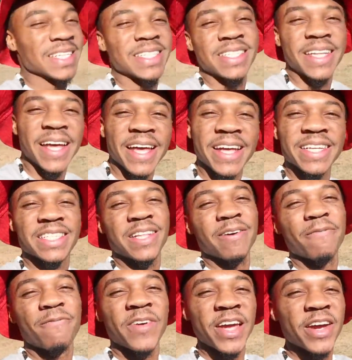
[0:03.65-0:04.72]
Today is
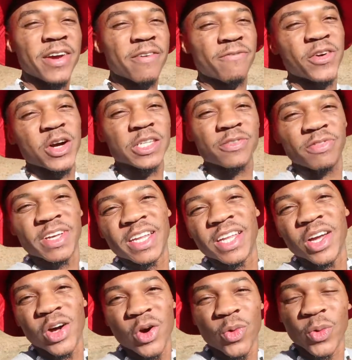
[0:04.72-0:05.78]
the very first
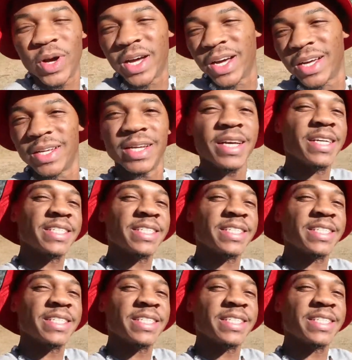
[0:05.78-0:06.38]
video, well,